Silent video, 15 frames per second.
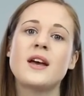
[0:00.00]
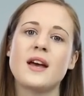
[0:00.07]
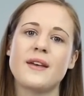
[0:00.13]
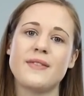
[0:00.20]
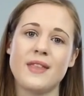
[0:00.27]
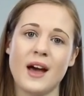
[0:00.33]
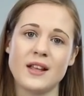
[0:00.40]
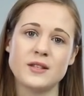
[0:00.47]

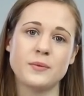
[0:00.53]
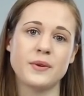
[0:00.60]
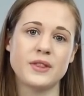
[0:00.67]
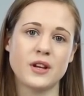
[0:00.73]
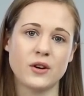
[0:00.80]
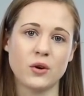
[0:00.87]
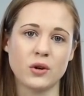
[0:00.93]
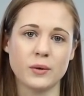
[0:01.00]
and that's when
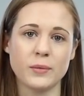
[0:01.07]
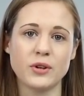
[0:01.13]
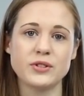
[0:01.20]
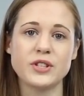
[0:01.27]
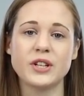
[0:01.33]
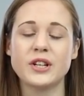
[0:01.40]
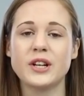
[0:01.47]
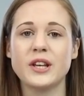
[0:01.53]
their hormones
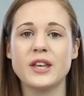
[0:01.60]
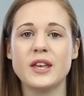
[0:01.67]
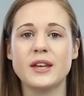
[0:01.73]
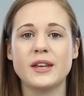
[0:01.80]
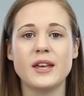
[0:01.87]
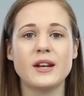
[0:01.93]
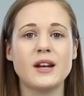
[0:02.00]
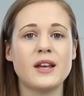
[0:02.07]
are going to kick
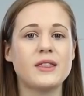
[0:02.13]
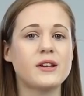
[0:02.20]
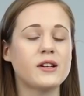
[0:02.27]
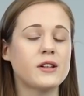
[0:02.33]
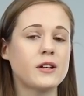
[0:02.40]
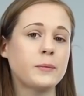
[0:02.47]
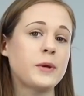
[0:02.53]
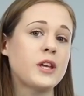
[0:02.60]
in and they're
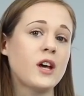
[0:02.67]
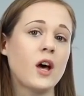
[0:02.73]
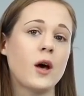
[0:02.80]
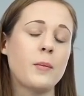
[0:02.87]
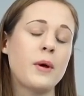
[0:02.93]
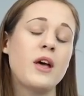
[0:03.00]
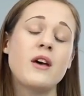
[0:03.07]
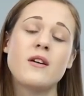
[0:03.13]
going to
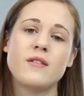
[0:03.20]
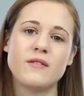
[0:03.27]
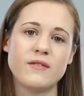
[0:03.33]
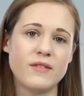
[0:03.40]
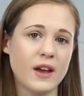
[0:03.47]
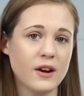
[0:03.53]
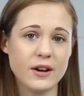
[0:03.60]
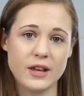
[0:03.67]
become
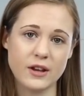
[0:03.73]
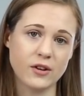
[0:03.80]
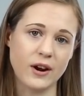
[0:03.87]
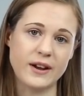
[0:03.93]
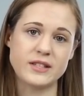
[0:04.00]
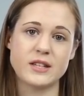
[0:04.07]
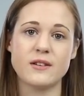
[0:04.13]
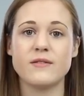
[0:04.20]
very
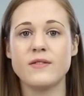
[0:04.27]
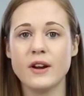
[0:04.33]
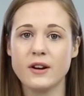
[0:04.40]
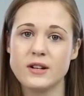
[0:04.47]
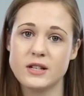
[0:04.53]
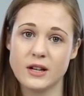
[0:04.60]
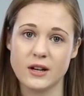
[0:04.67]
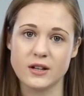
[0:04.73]
aggressive,
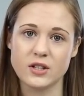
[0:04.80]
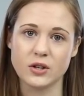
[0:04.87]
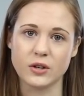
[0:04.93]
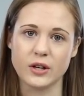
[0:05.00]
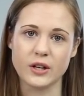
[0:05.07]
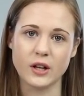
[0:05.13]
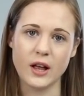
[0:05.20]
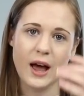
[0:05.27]
very territorial.